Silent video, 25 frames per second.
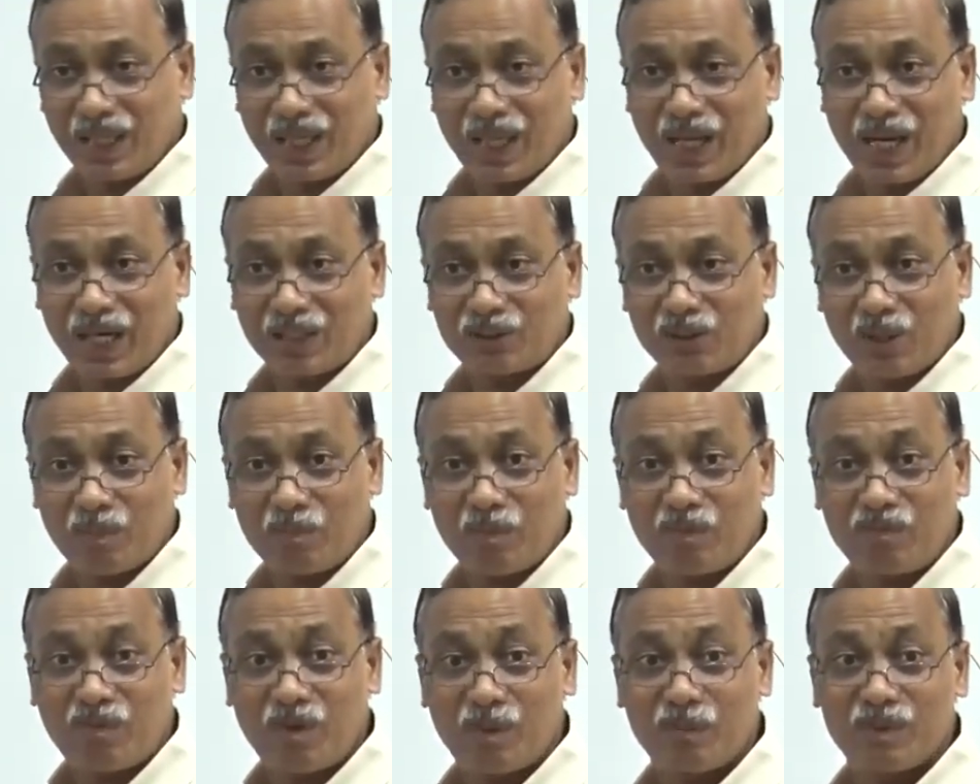and actual
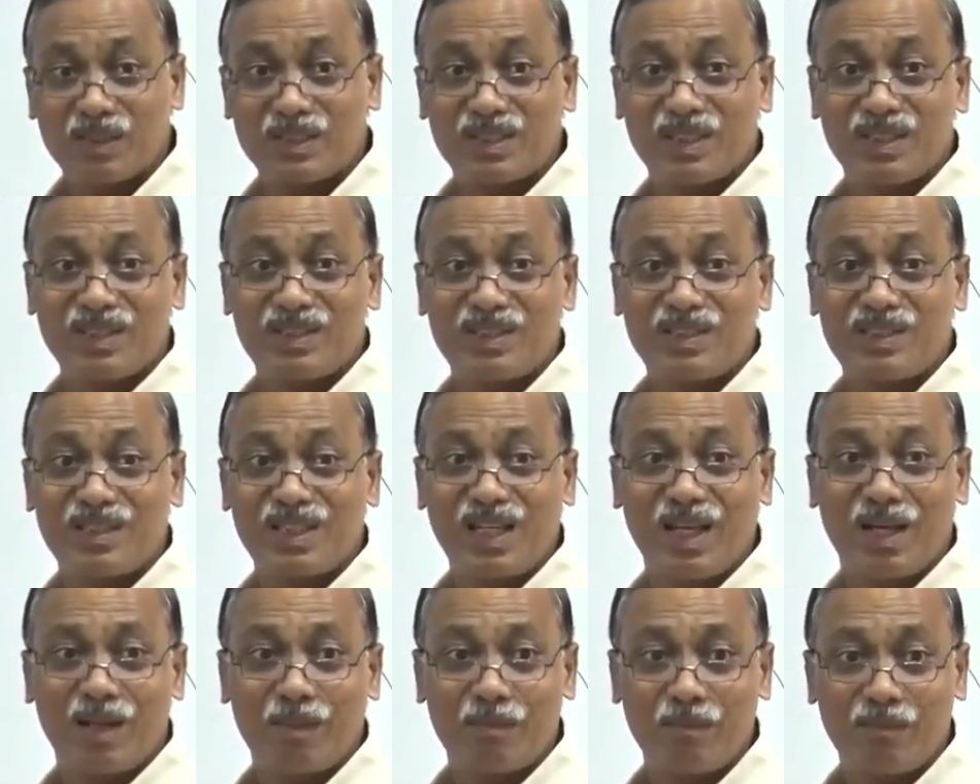performance is
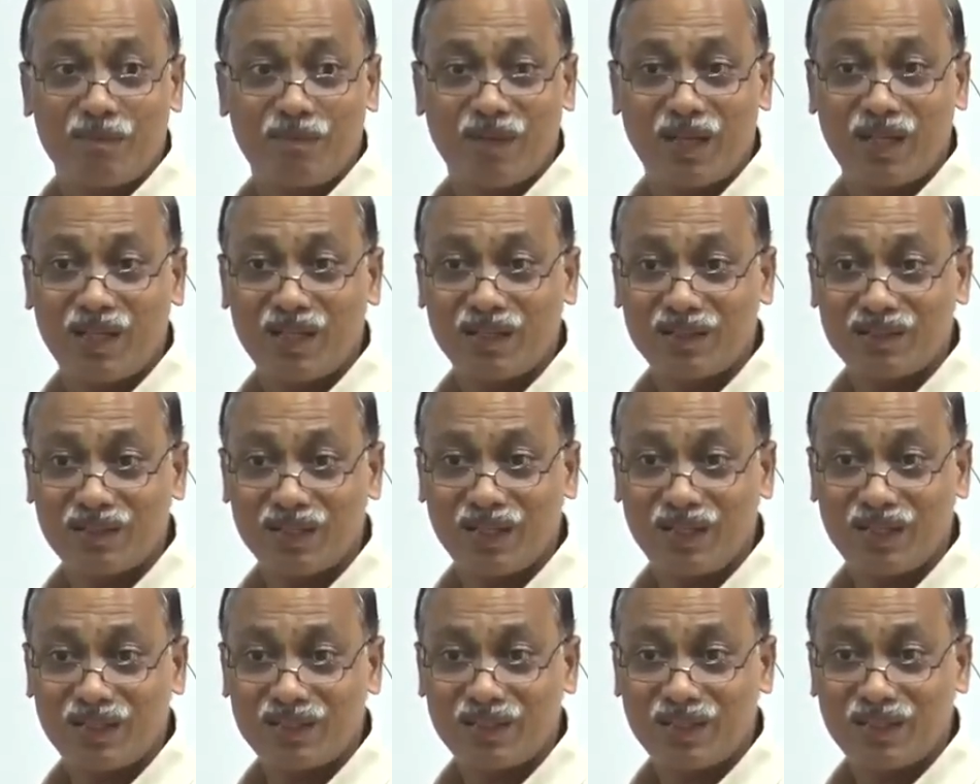same, variance
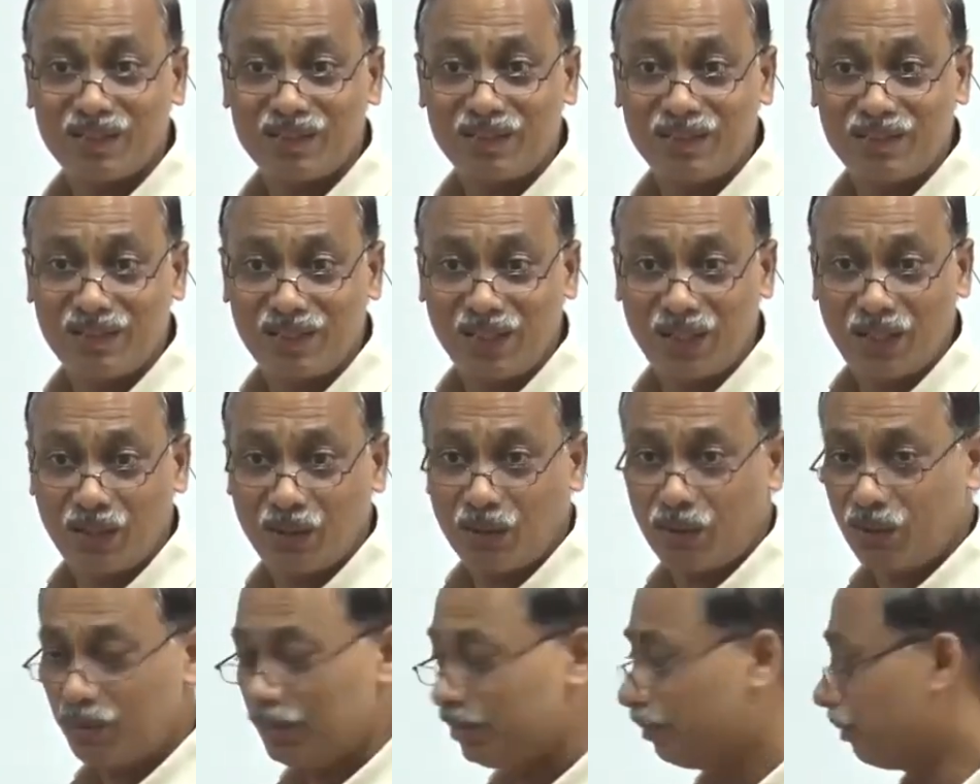is
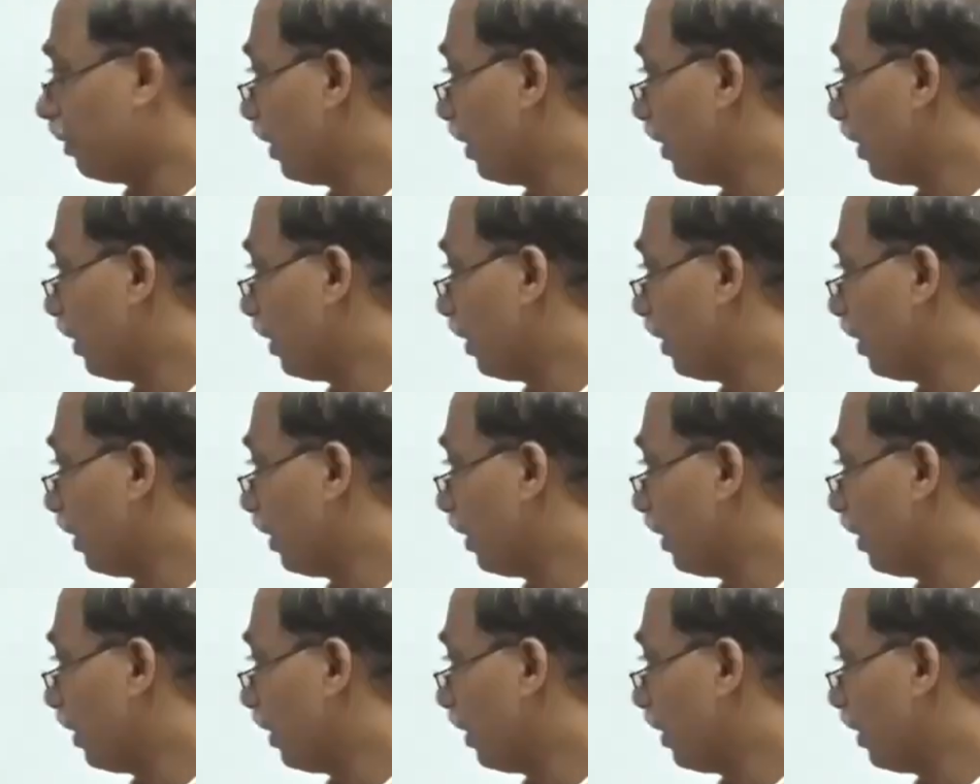0